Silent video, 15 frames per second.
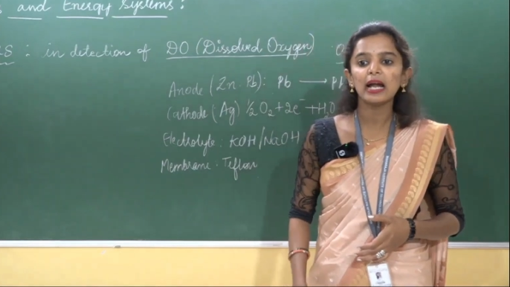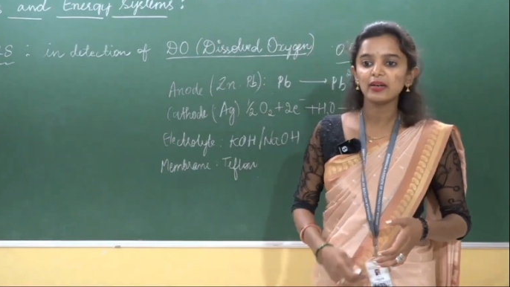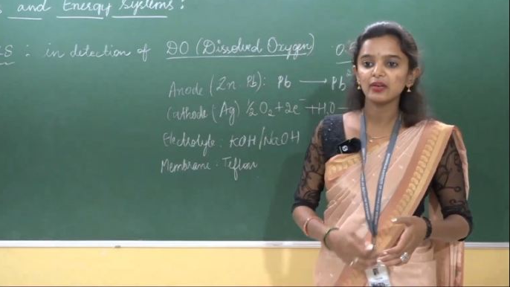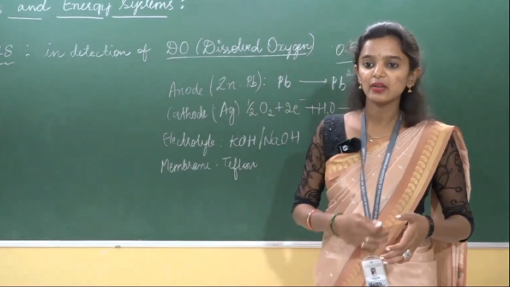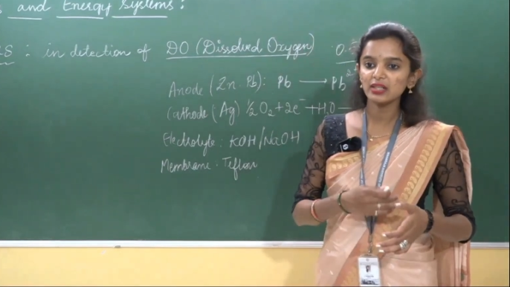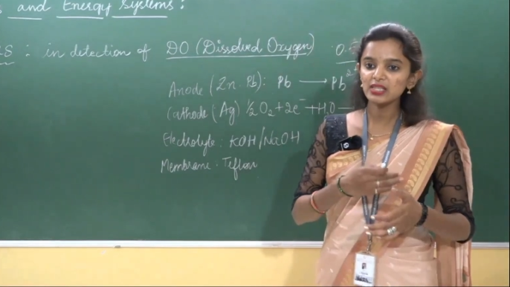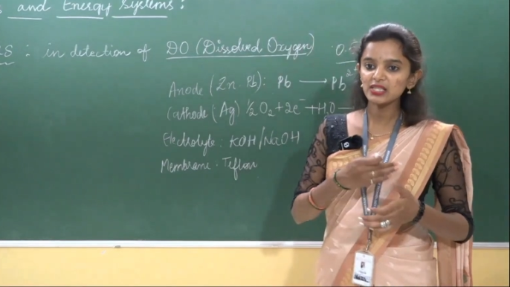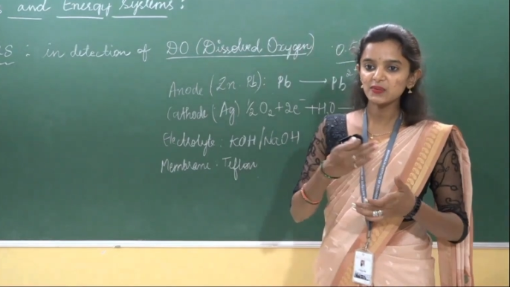and
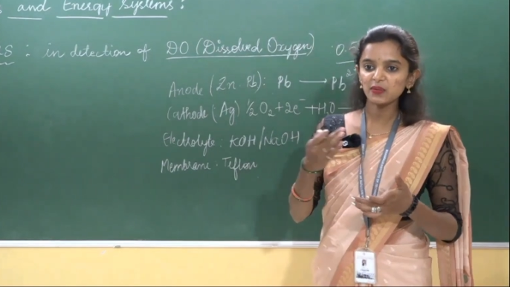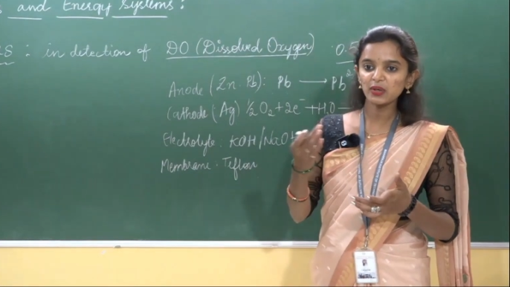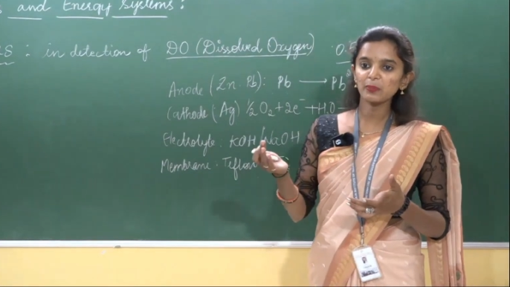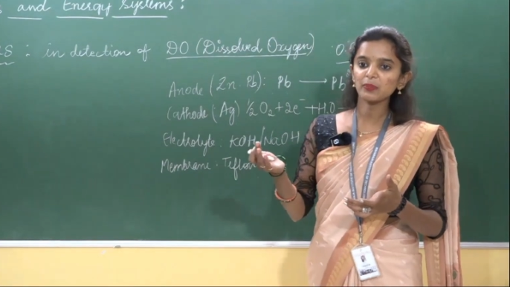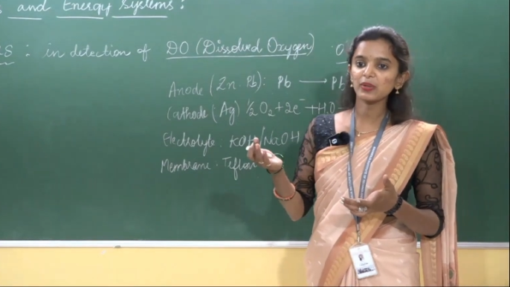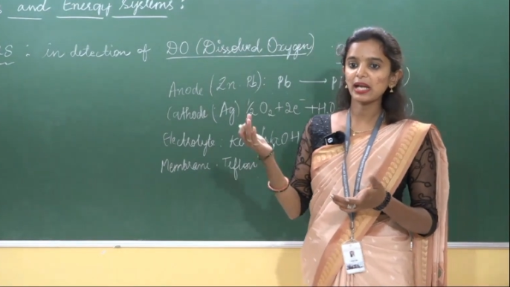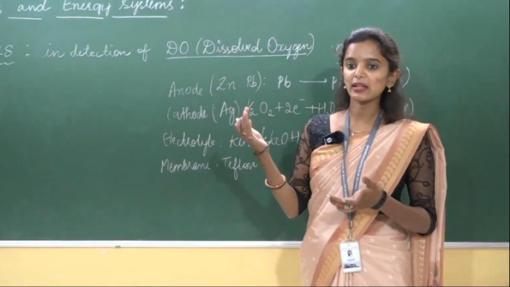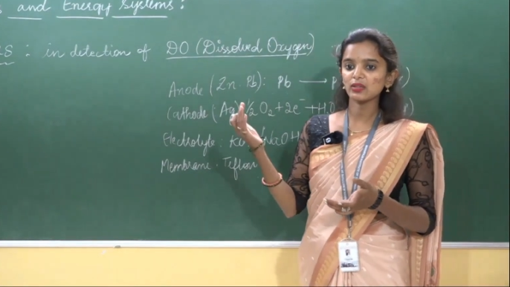runs
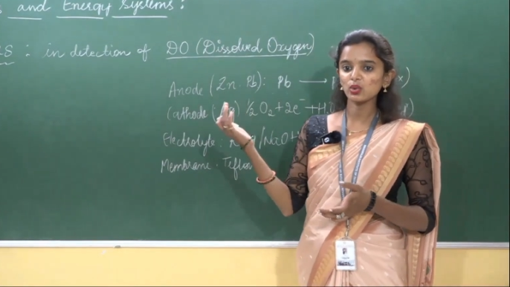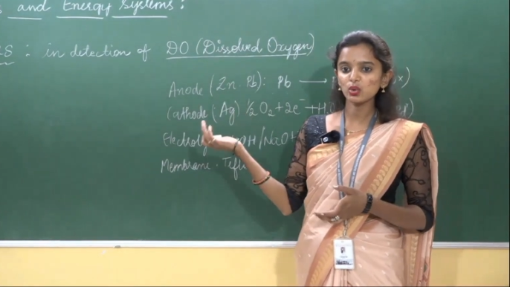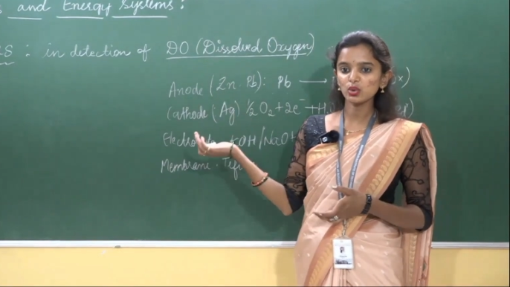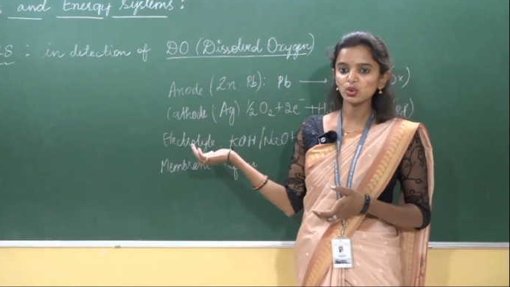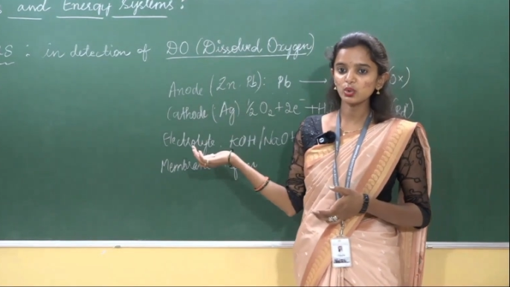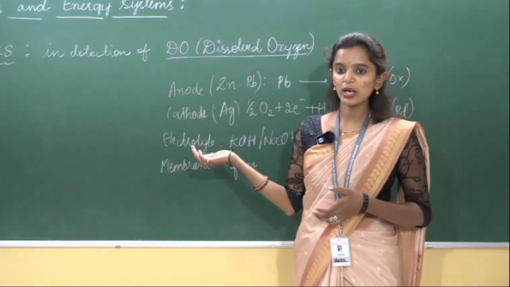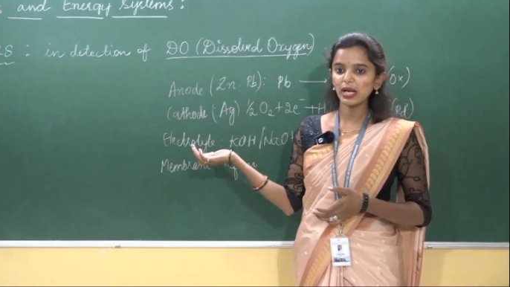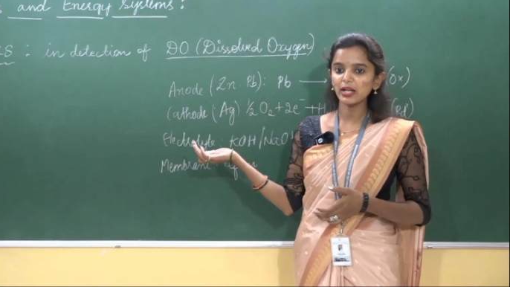from
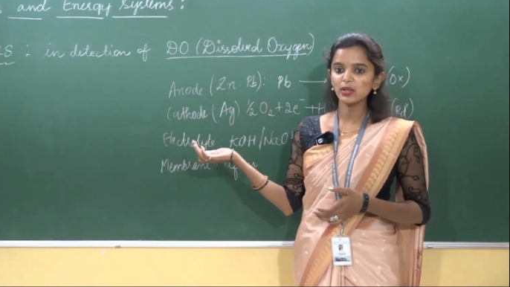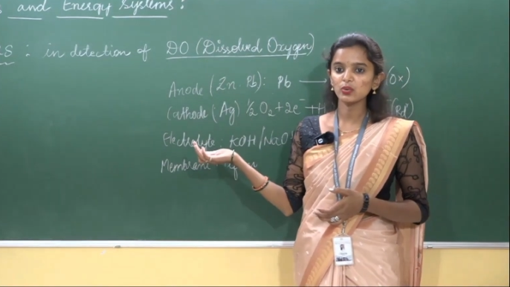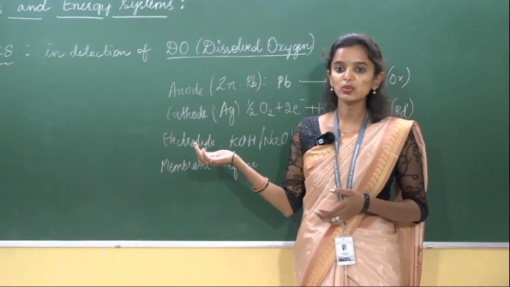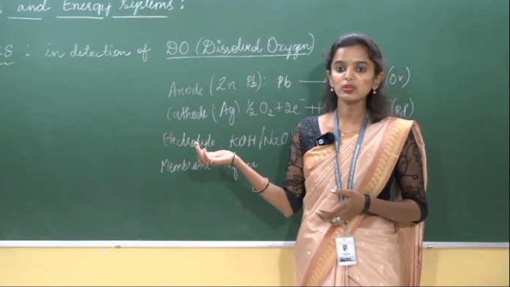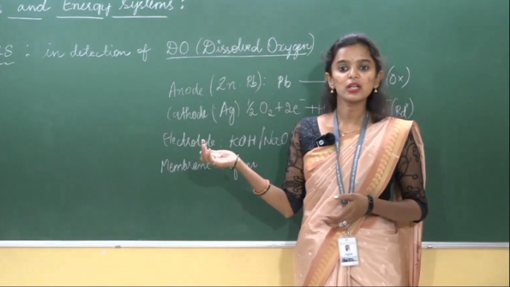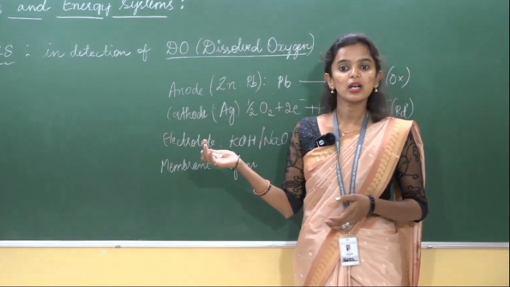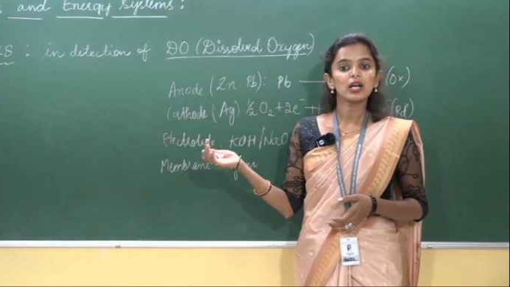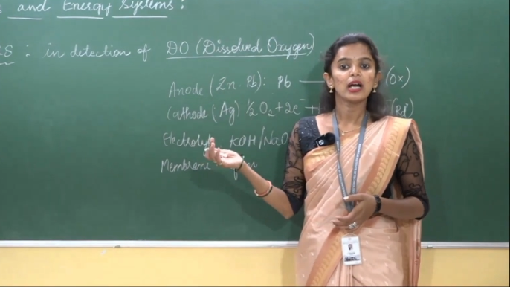cathode to
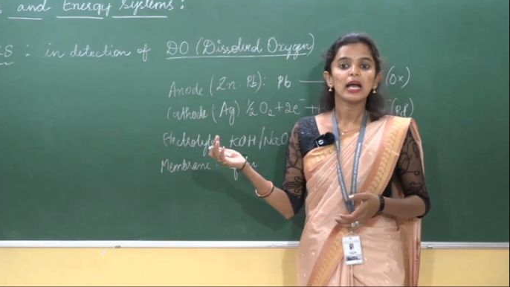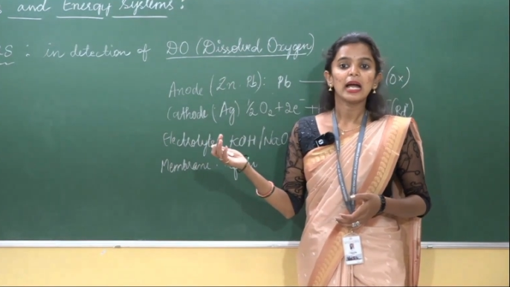anode,